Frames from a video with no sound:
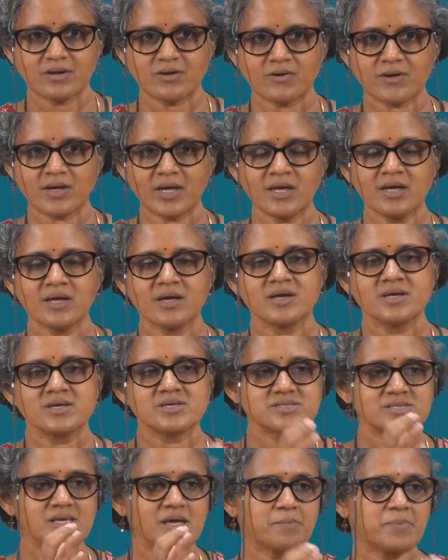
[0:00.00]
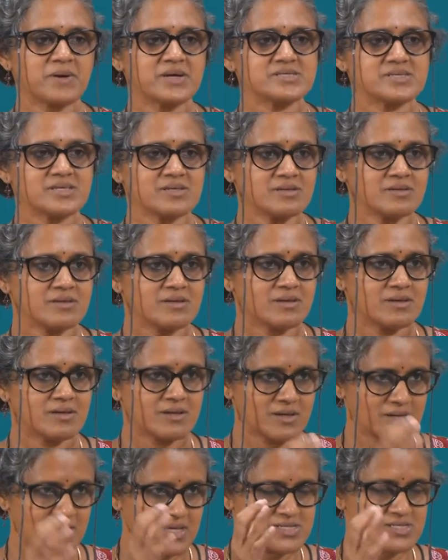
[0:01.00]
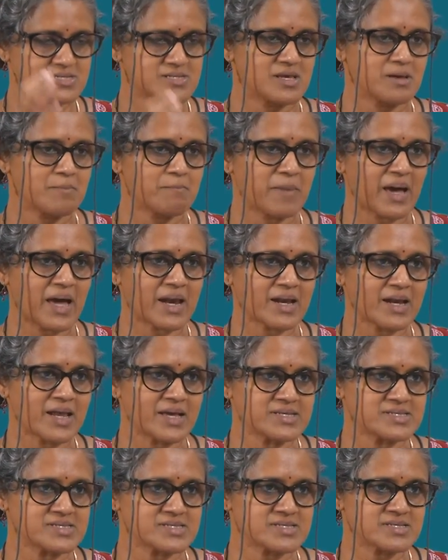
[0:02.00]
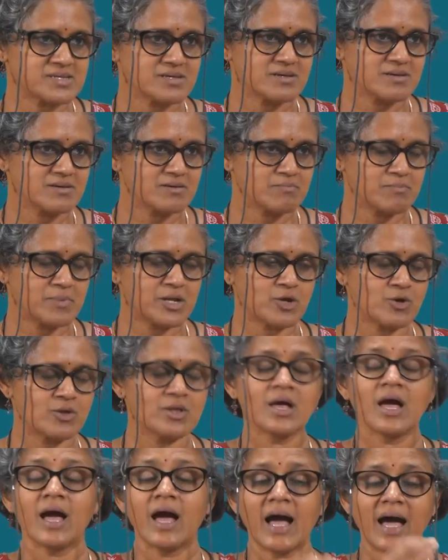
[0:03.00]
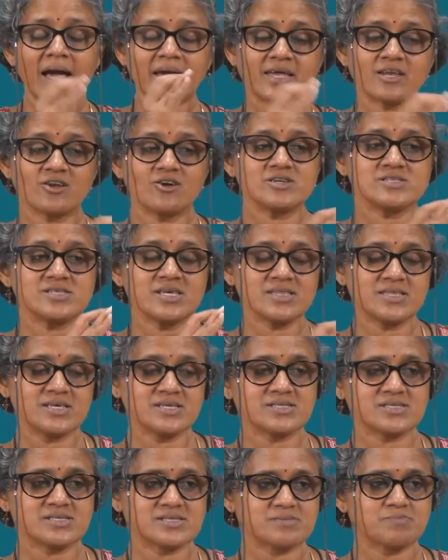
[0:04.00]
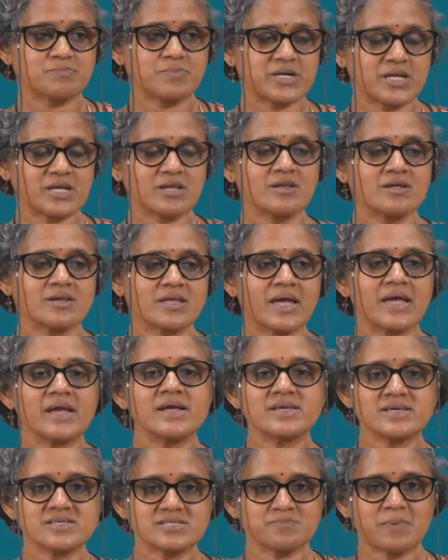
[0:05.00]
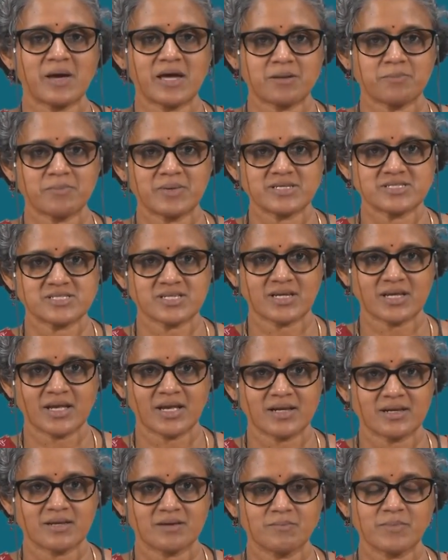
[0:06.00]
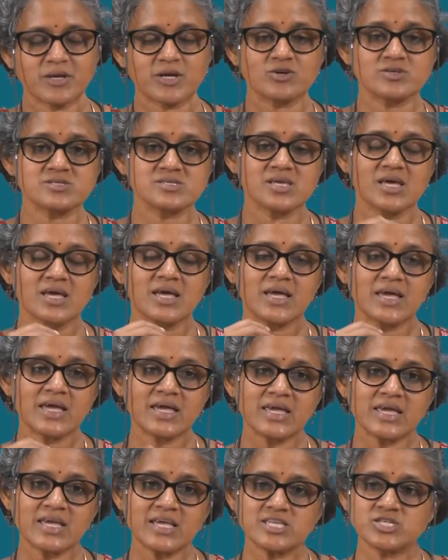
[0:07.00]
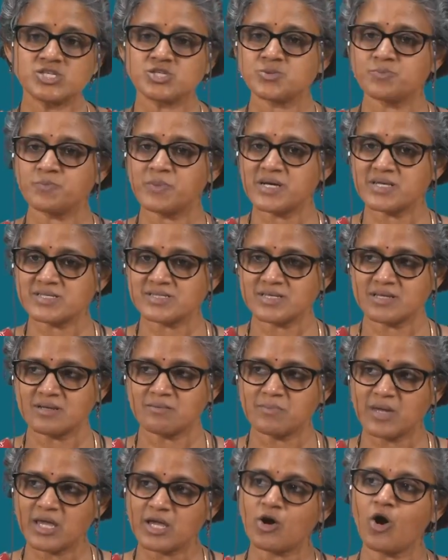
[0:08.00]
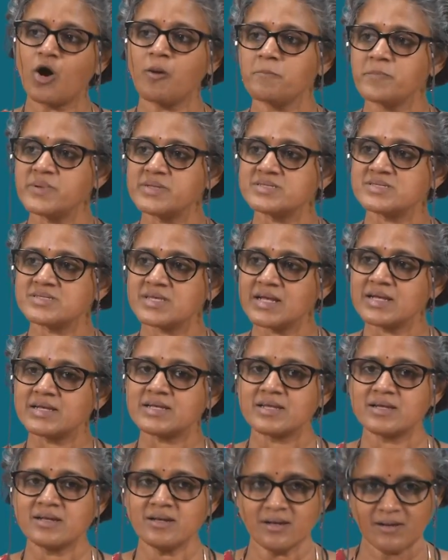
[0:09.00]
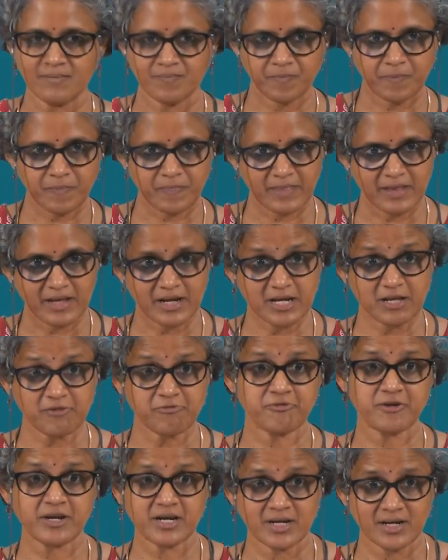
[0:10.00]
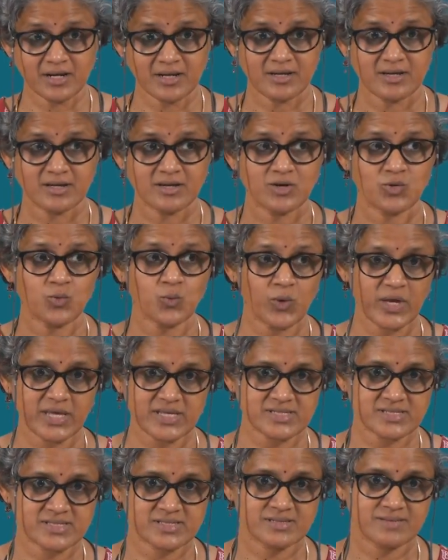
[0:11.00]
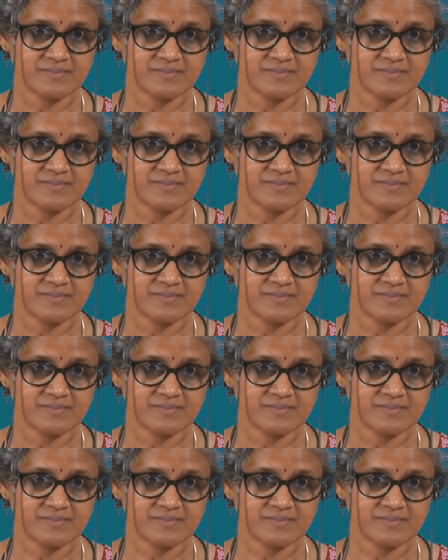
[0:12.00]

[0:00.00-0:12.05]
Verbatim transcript: okay. Say a person is paralyzed below, I cannot say this particular gait is paraplegic gait because each person may compensate in different ways.